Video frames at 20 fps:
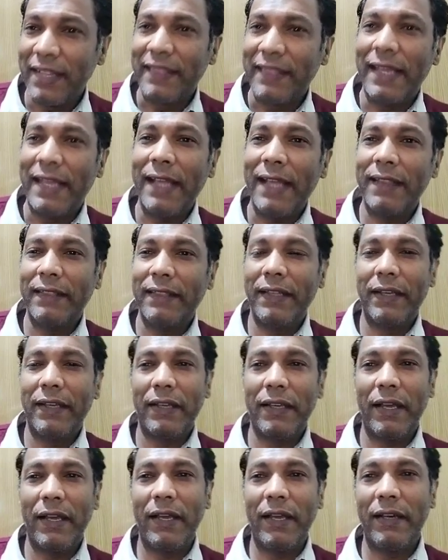then they
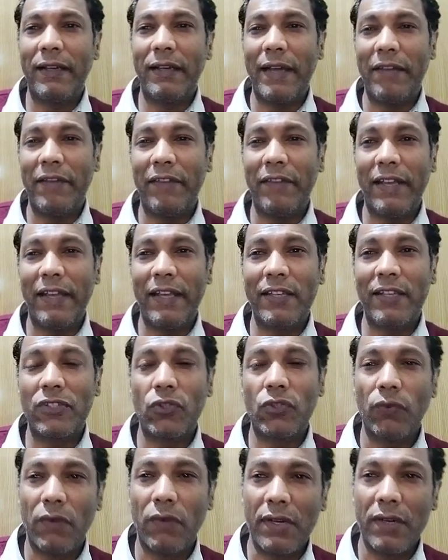can advance
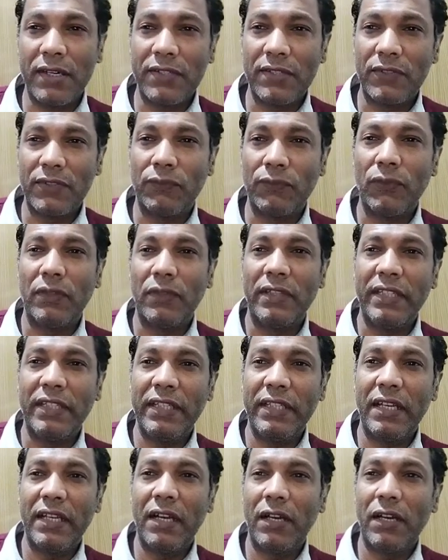towards
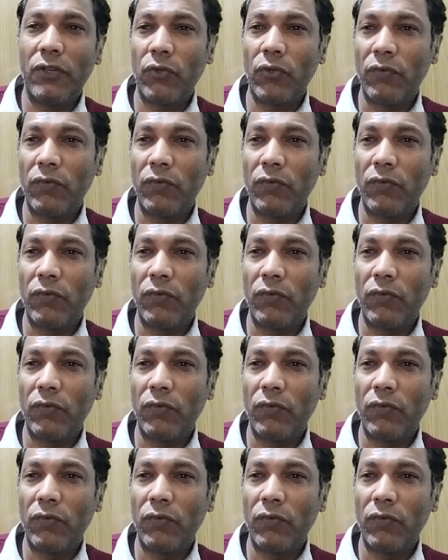Wuldia,